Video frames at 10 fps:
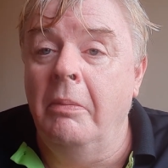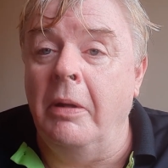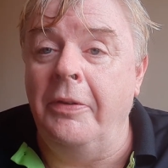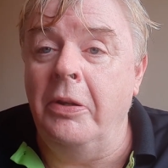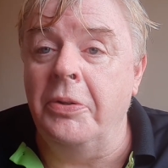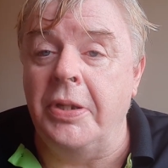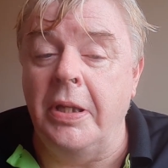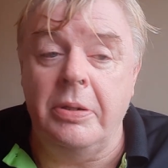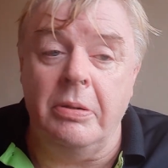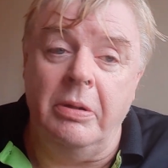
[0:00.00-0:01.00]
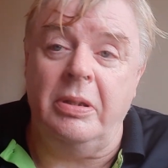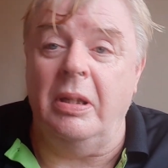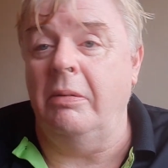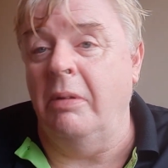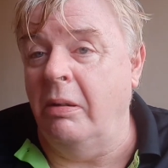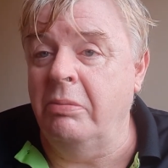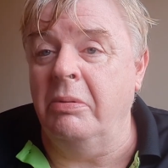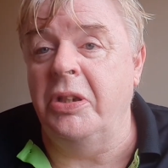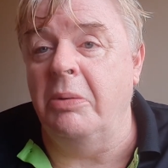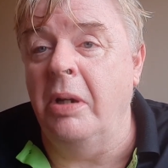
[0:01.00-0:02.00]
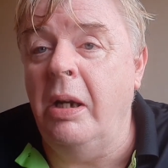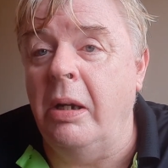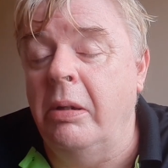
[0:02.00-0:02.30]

my fiance, so it's like, well, we'll sit with her,